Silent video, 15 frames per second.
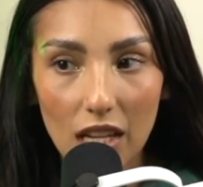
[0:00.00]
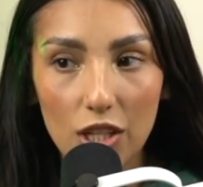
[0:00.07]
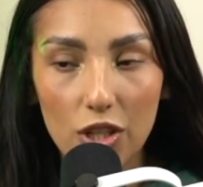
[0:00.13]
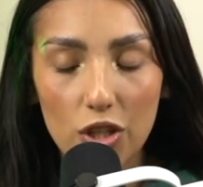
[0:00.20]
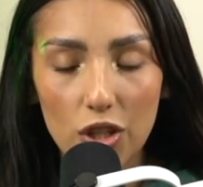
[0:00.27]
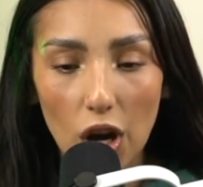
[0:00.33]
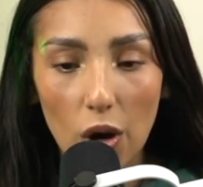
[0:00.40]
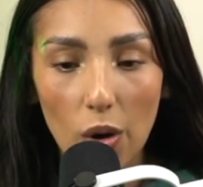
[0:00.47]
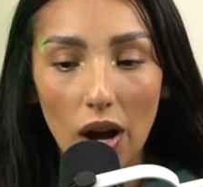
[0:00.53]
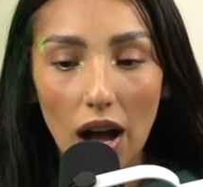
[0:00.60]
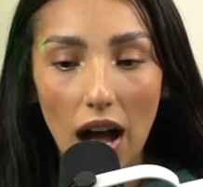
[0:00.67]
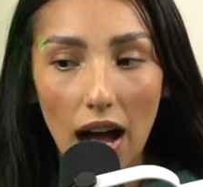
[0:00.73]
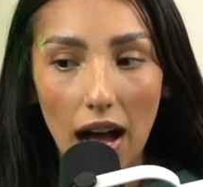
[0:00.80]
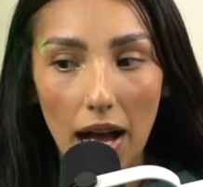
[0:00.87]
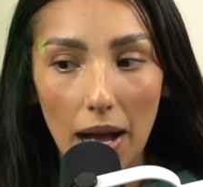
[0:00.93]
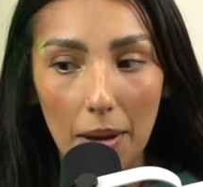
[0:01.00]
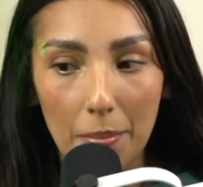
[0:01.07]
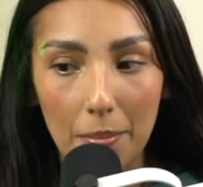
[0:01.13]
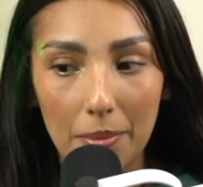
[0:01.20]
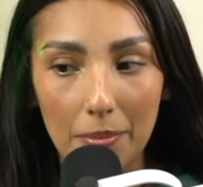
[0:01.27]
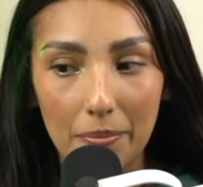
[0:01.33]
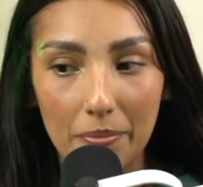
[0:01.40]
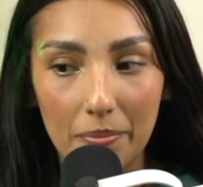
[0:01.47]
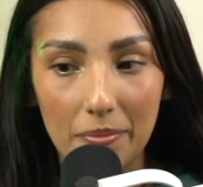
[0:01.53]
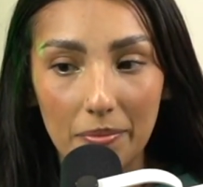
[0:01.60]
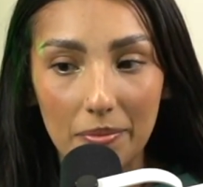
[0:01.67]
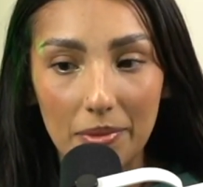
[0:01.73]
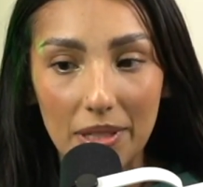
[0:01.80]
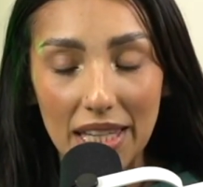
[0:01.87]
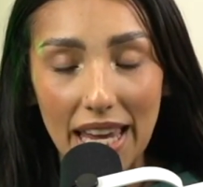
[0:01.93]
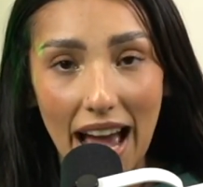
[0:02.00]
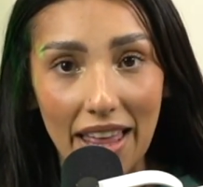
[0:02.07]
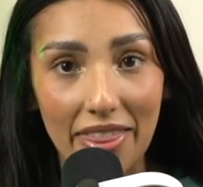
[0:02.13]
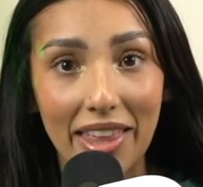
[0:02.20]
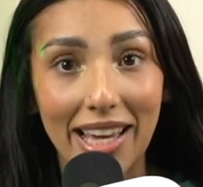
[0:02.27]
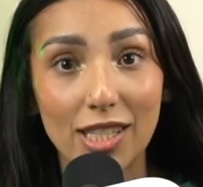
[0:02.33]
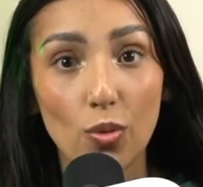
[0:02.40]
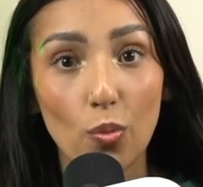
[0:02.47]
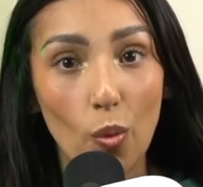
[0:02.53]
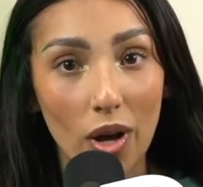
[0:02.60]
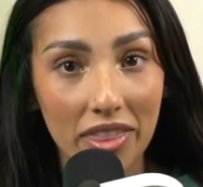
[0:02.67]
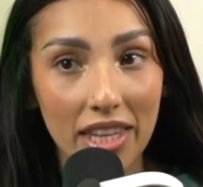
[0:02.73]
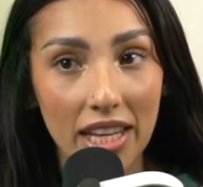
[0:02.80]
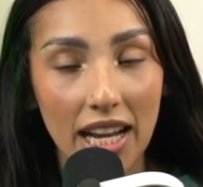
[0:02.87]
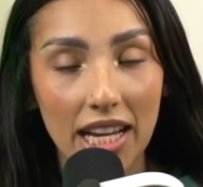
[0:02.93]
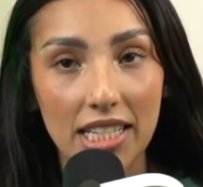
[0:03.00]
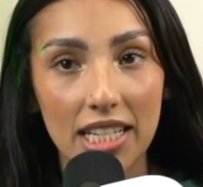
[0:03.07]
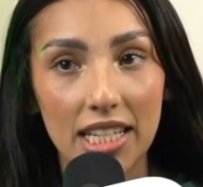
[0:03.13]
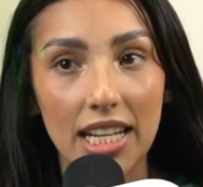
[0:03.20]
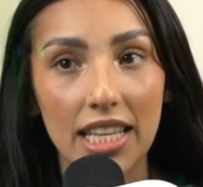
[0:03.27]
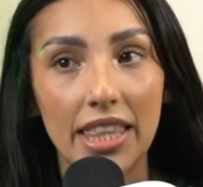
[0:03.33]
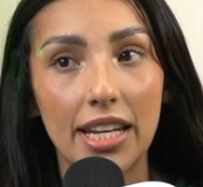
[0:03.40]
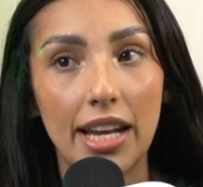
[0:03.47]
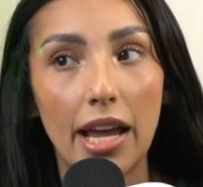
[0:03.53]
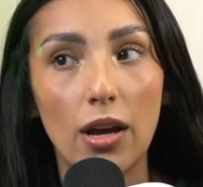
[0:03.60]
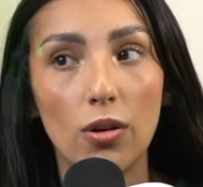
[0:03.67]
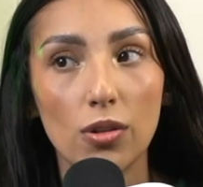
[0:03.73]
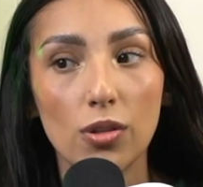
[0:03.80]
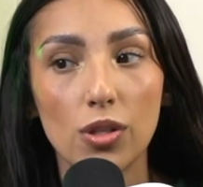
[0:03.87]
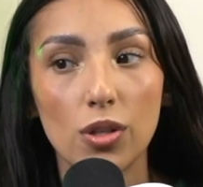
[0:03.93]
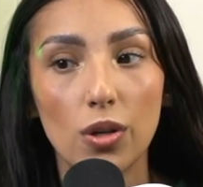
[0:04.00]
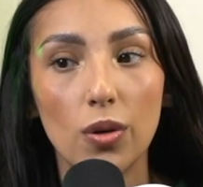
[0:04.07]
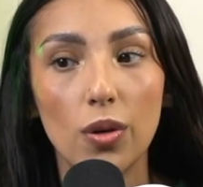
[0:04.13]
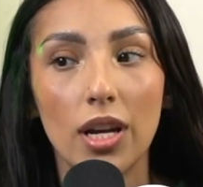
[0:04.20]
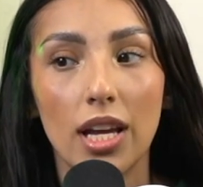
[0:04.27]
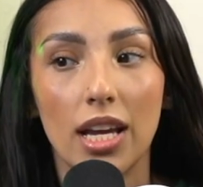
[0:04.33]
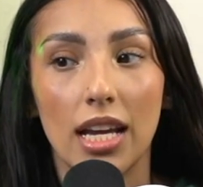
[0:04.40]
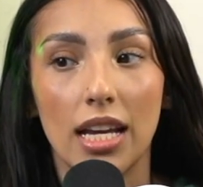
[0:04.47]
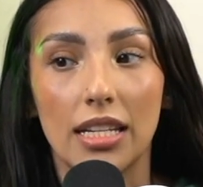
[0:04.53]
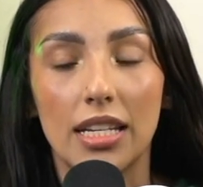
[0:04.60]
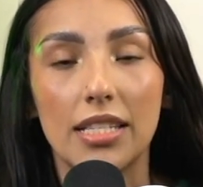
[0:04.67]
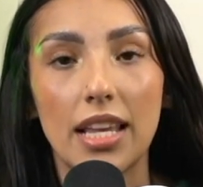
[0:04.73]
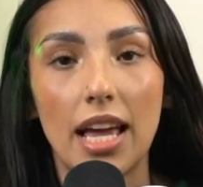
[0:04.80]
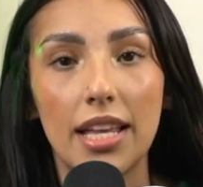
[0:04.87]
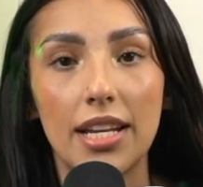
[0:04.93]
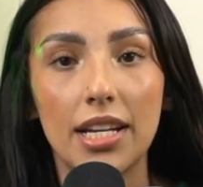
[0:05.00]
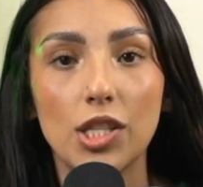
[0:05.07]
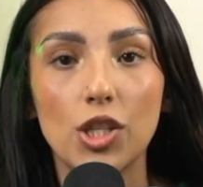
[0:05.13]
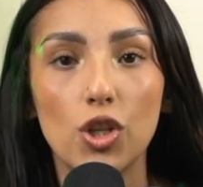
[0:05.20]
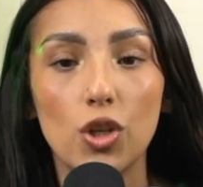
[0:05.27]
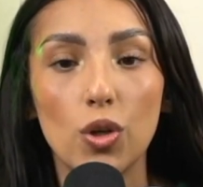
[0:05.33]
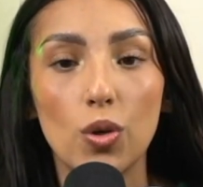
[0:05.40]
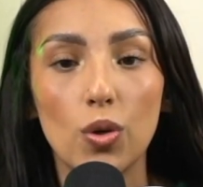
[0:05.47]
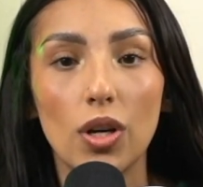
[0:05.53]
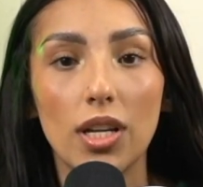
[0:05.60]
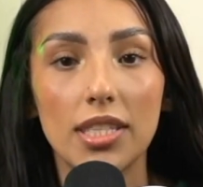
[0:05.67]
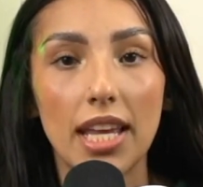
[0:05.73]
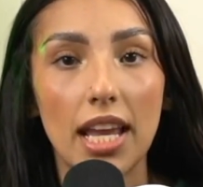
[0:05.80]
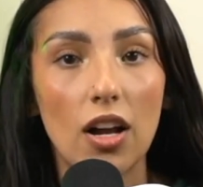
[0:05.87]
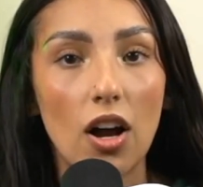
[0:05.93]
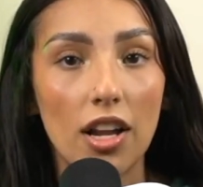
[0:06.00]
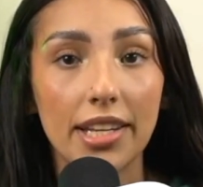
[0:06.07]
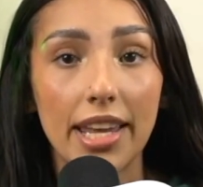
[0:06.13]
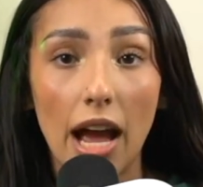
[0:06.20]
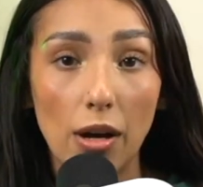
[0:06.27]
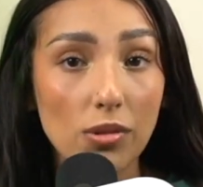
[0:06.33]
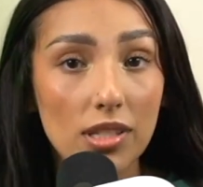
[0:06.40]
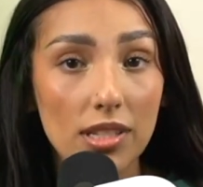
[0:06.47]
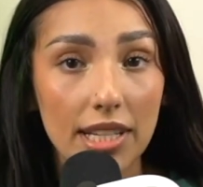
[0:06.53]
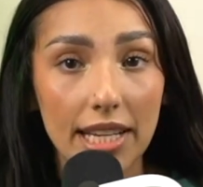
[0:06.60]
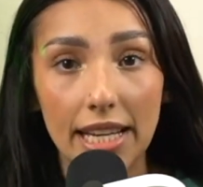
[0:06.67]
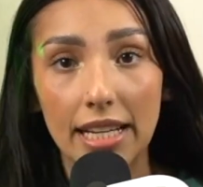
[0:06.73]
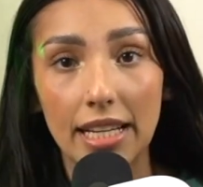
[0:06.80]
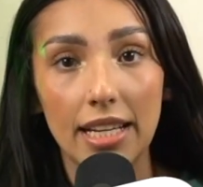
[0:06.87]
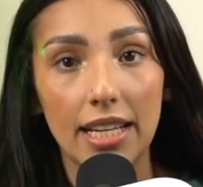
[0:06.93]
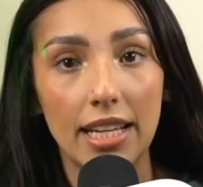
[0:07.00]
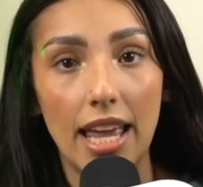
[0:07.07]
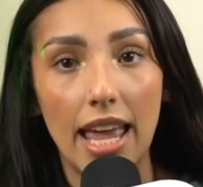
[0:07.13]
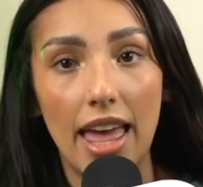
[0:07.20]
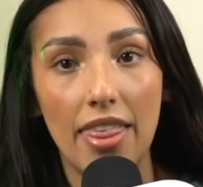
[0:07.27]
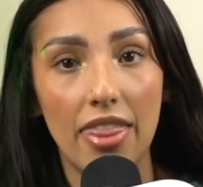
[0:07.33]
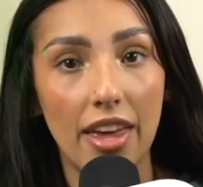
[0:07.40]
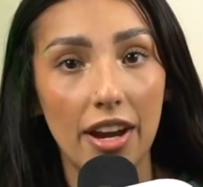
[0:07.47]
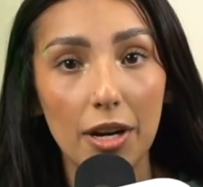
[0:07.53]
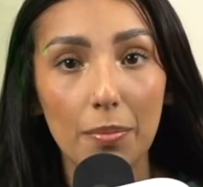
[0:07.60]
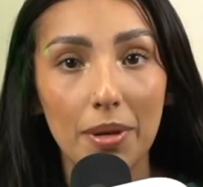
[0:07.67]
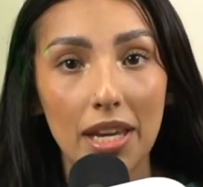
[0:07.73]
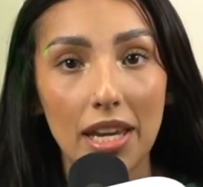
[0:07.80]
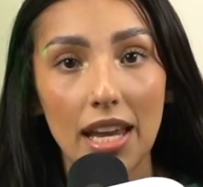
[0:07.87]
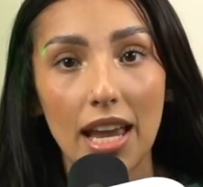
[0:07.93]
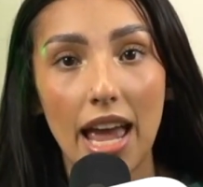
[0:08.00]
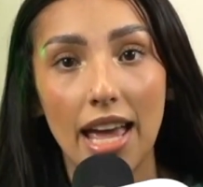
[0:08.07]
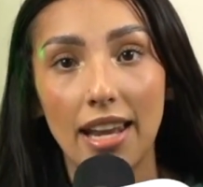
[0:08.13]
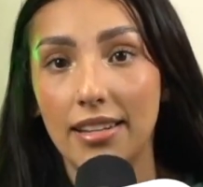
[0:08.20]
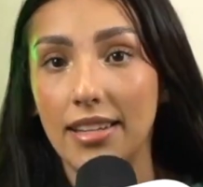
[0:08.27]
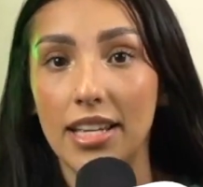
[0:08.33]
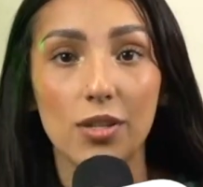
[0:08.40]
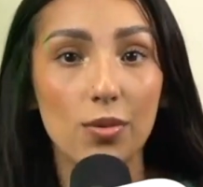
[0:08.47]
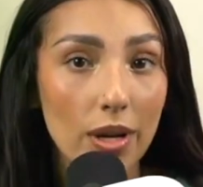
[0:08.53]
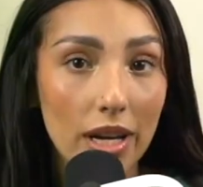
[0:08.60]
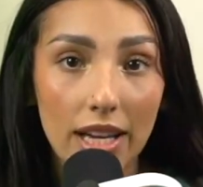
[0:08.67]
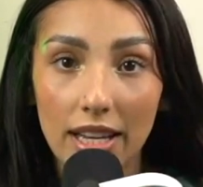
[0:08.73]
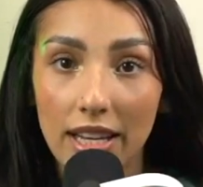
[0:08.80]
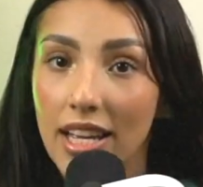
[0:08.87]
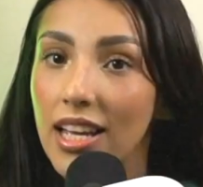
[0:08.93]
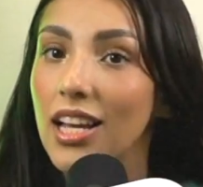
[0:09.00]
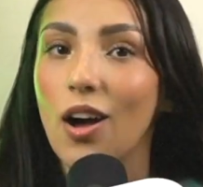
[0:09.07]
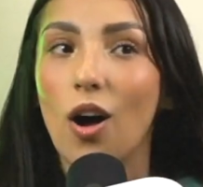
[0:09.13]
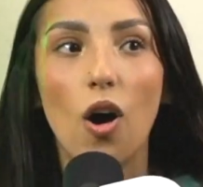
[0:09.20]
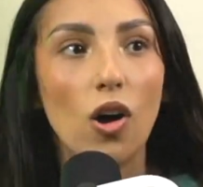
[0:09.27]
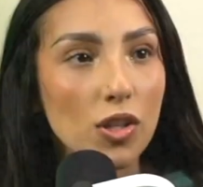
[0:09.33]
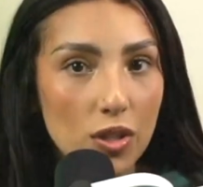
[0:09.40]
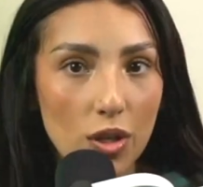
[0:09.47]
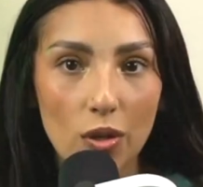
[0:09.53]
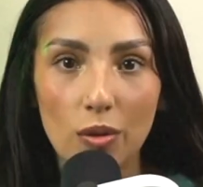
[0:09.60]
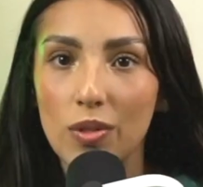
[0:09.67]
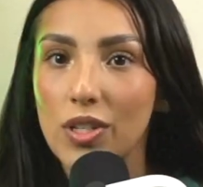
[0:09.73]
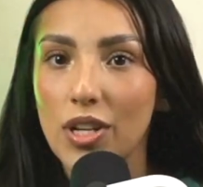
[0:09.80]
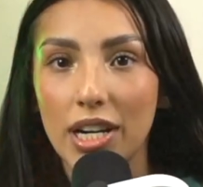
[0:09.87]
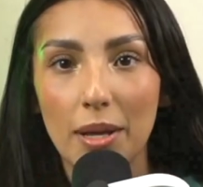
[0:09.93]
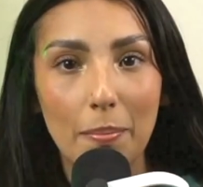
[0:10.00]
So, that's one thing I did. And then I also decided to take on counseling and therapy. And guess what? Also started